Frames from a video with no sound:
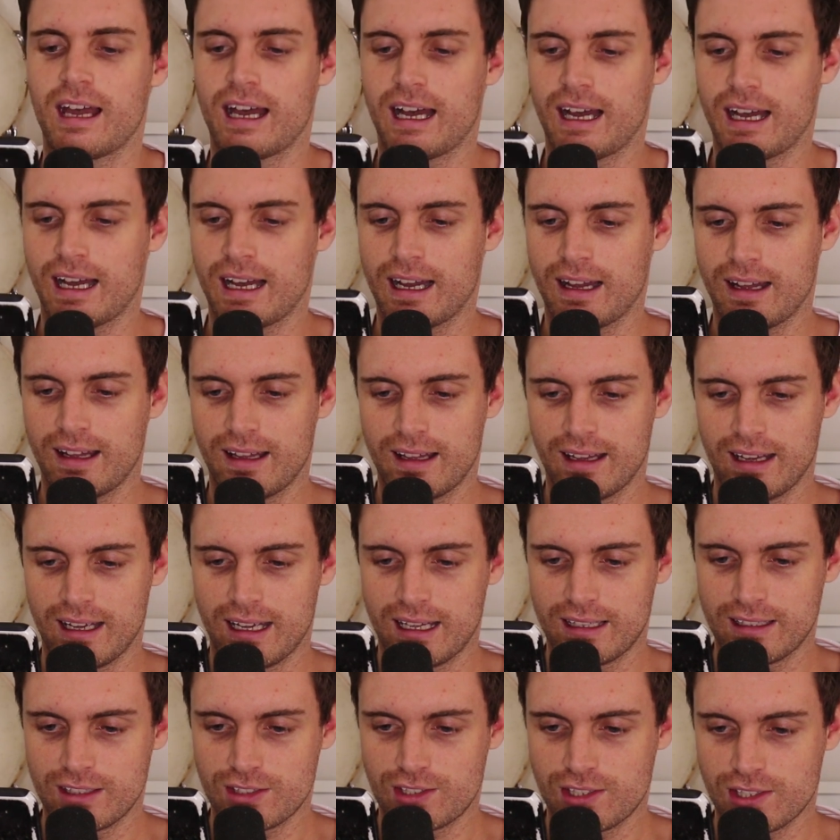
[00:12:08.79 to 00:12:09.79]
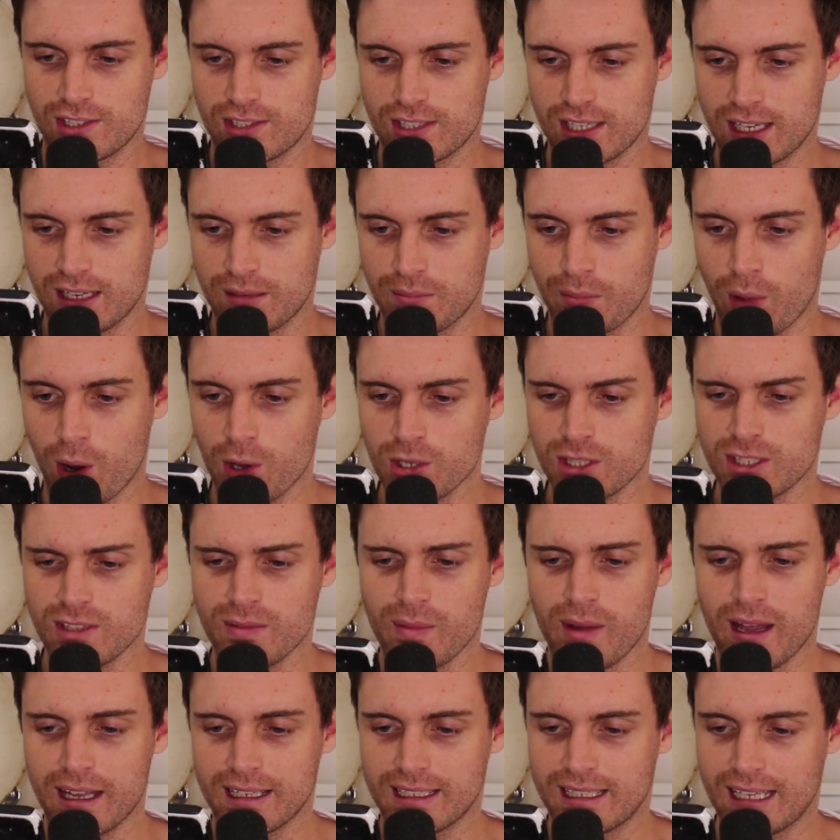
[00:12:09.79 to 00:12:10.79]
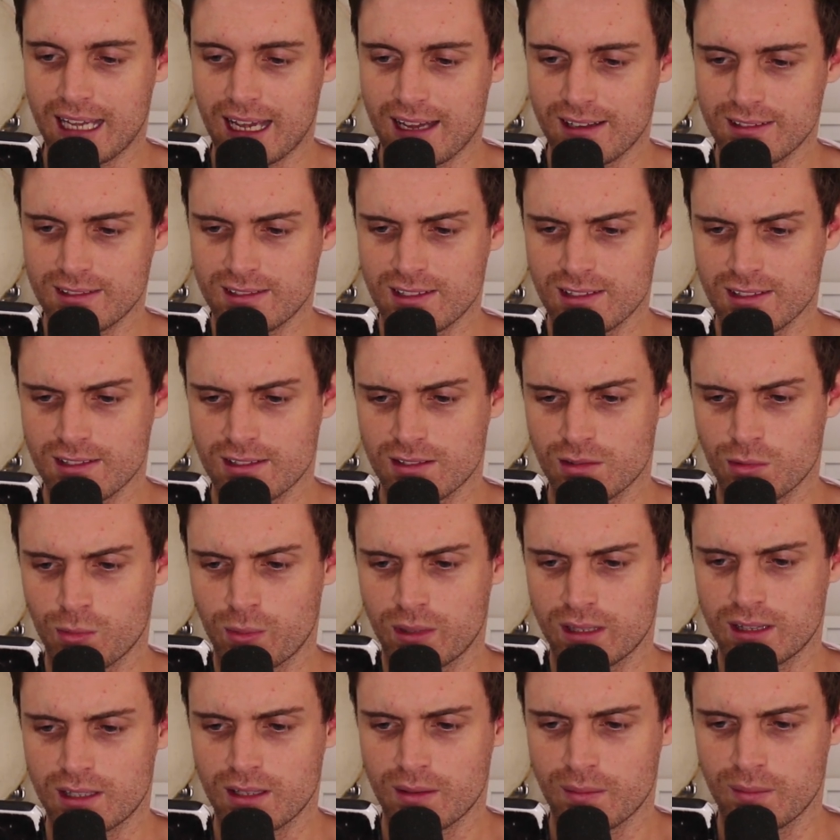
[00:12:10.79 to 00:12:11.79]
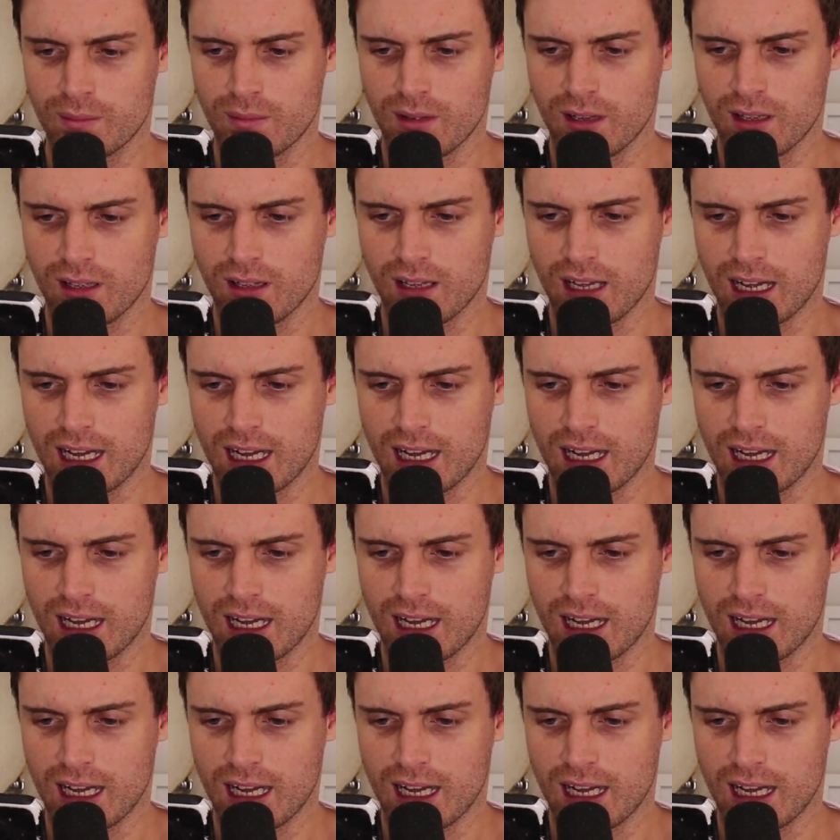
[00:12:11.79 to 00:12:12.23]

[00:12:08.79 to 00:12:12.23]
and then she said, most of my encounters with them,